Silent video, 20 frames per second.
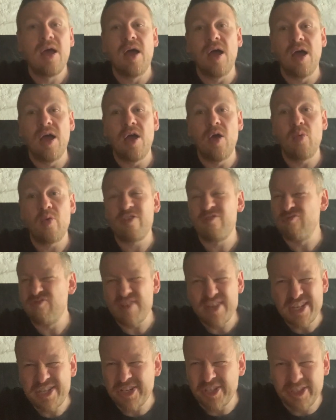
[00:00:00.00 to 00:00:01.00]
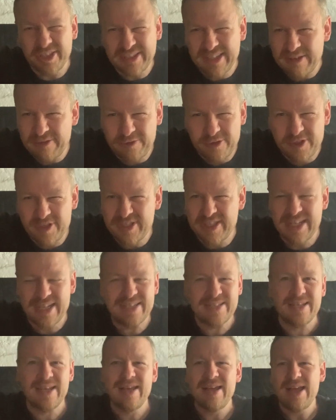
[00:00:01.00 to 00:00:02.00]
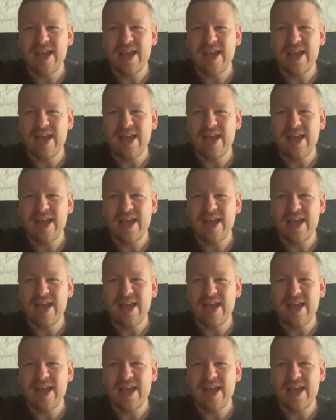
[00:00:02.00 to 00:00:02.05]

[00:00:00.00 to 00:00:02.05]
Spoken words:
with regional differences.